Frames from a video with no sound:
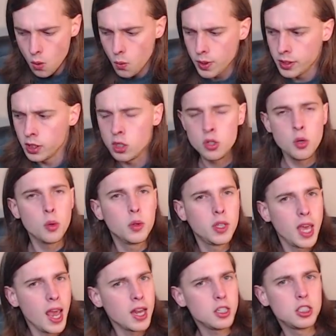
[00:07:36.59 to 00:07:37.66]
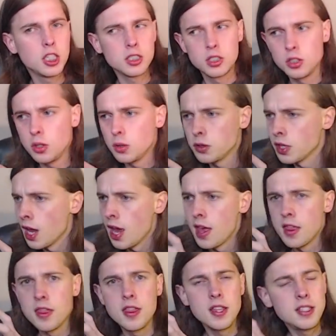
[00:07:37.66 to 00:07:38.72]
when you can just use
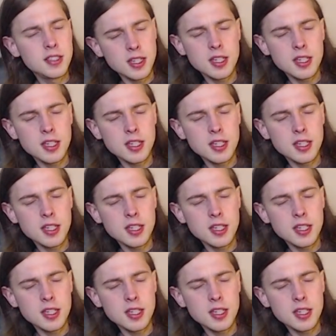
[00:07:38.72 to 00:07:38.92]
these